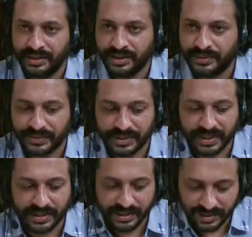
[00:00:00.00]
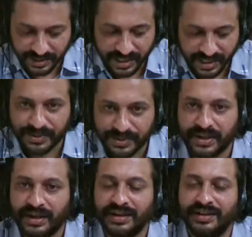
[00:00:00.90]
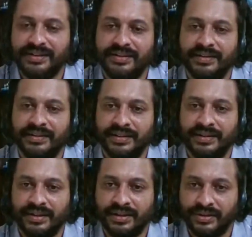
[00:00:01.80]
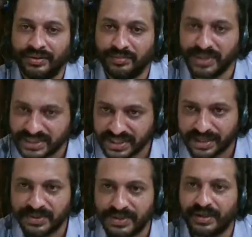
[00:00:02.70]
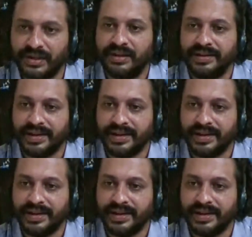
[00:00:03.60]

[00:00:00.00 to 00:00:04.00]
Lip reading: You know, the capital, merchant capital,